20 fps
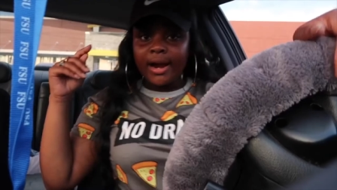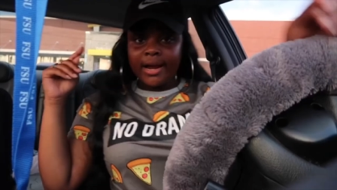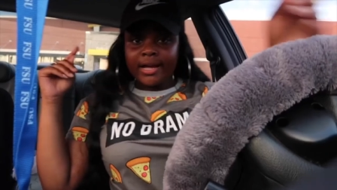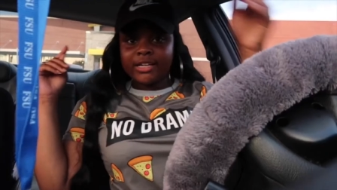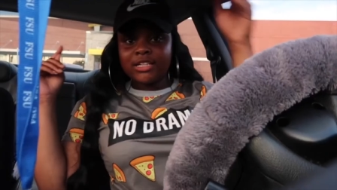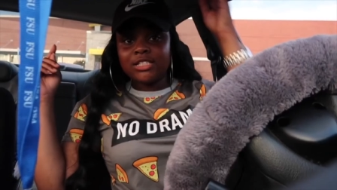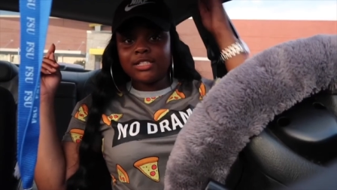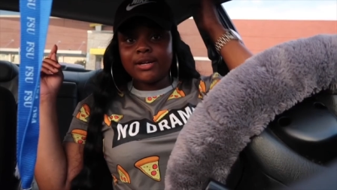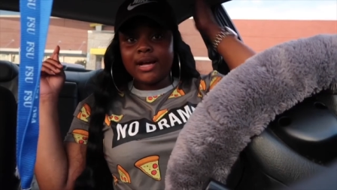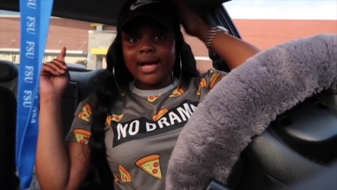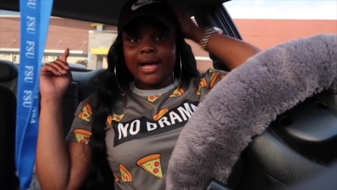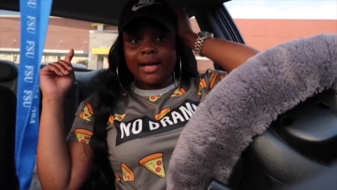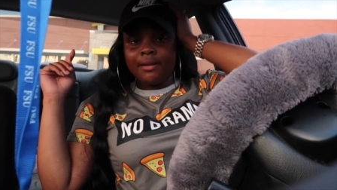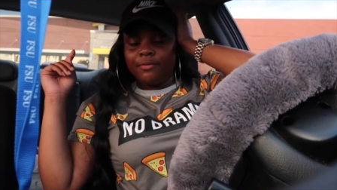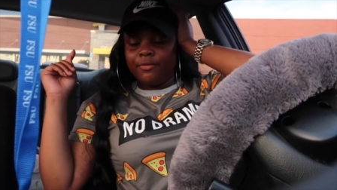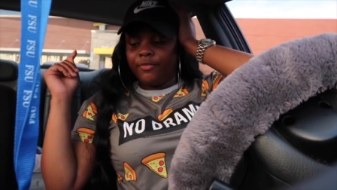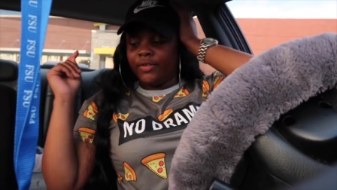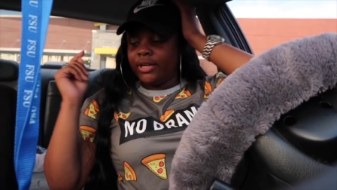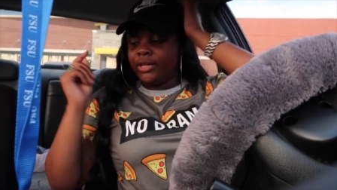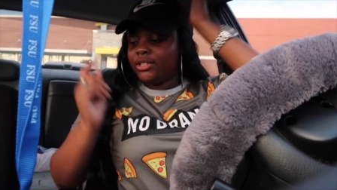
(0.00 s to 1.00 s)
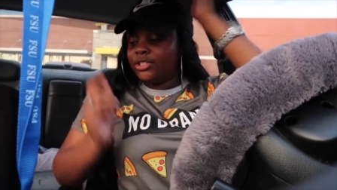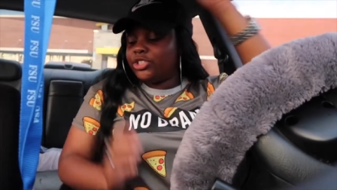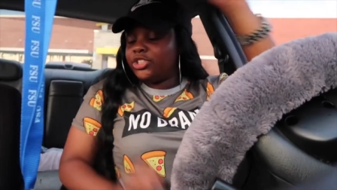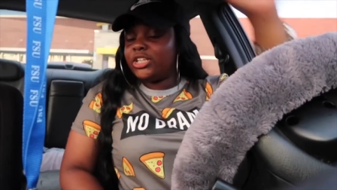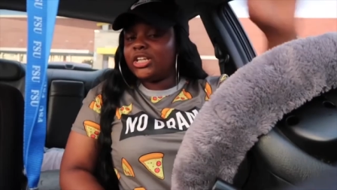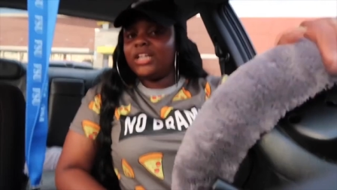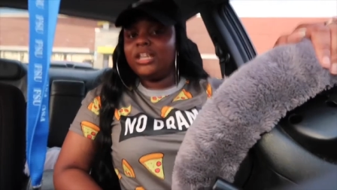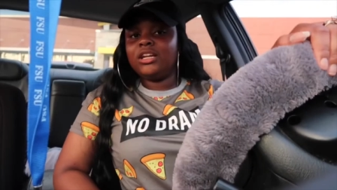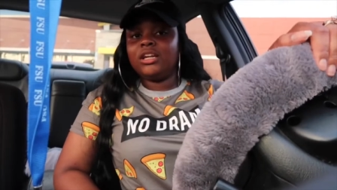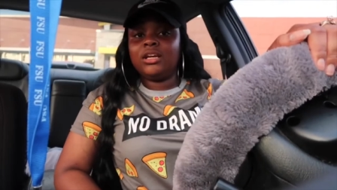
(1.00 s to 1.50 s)
Alright y'all, so I'm finished
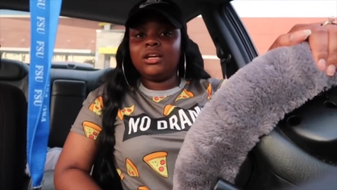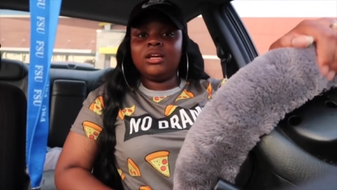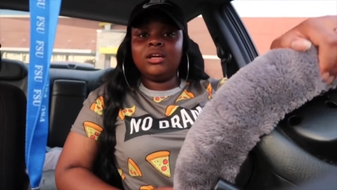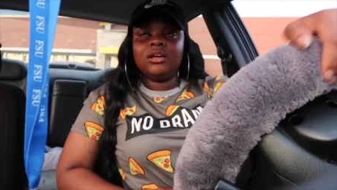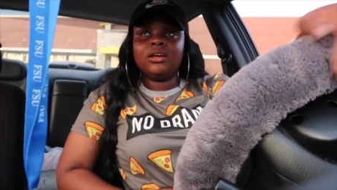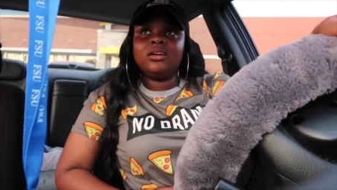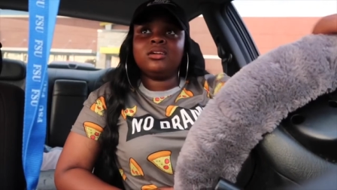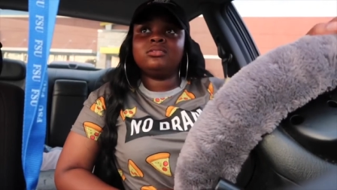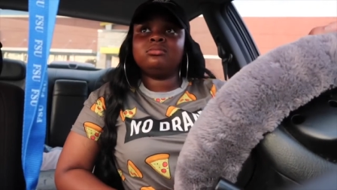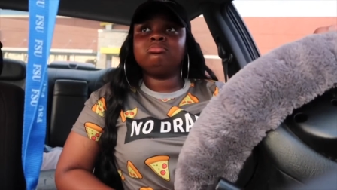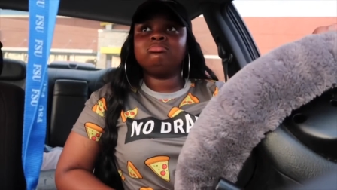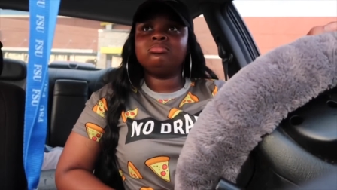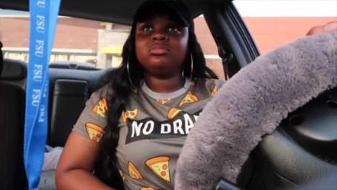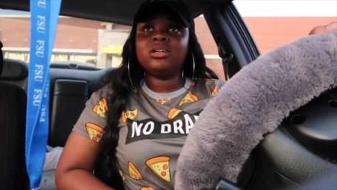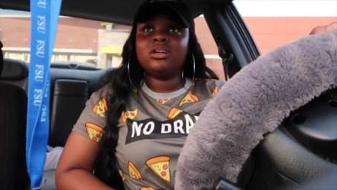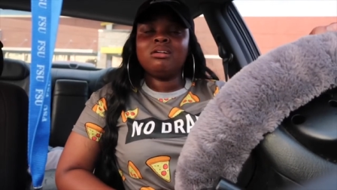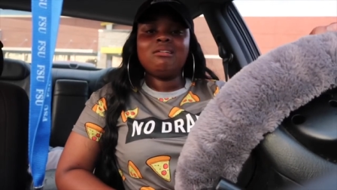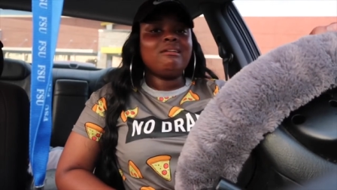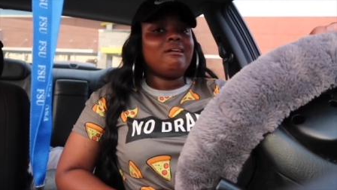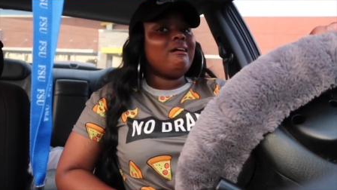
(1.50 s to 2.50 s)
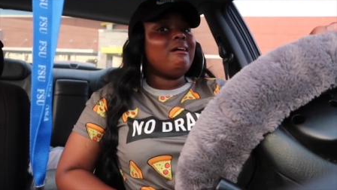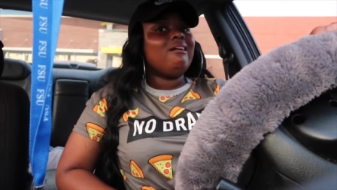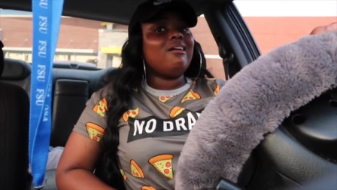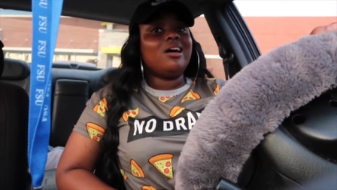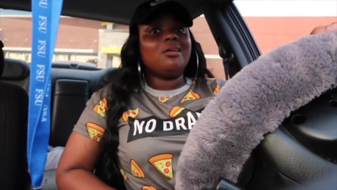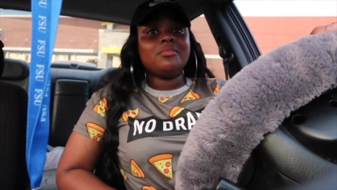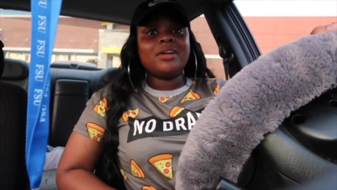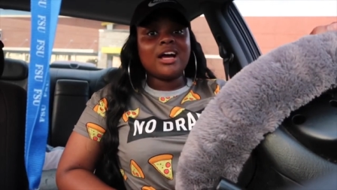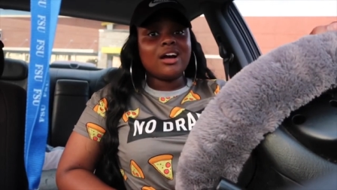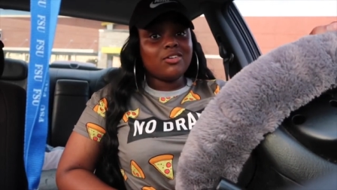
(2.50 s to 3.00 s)
eating.
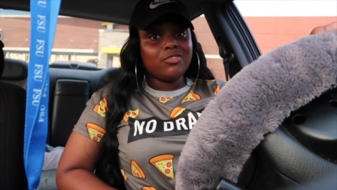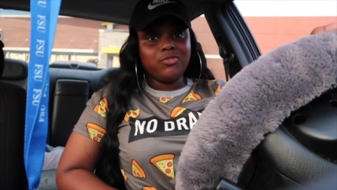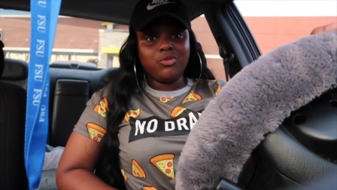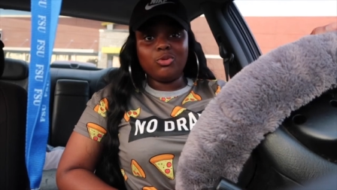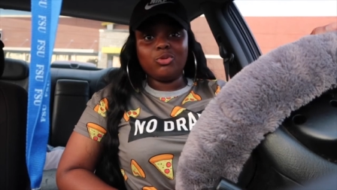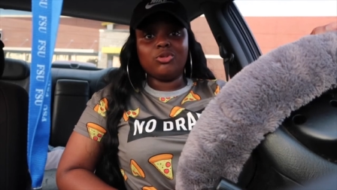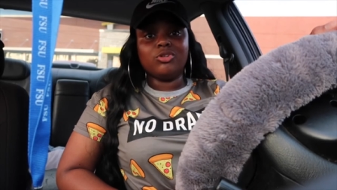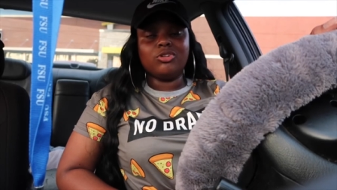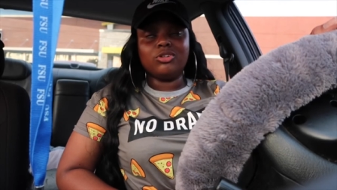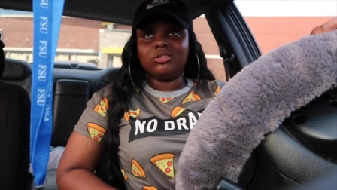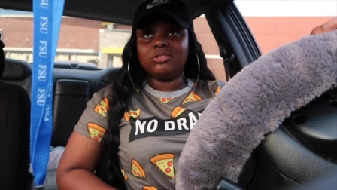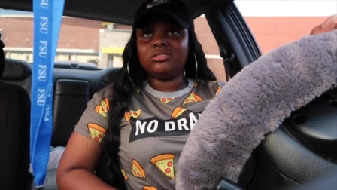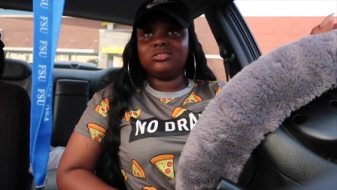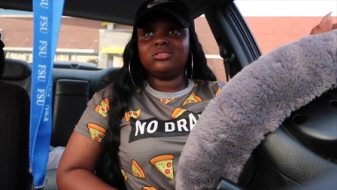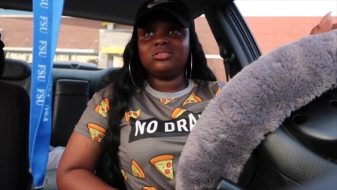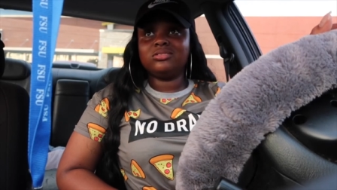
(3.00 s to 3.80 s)
I'm not full.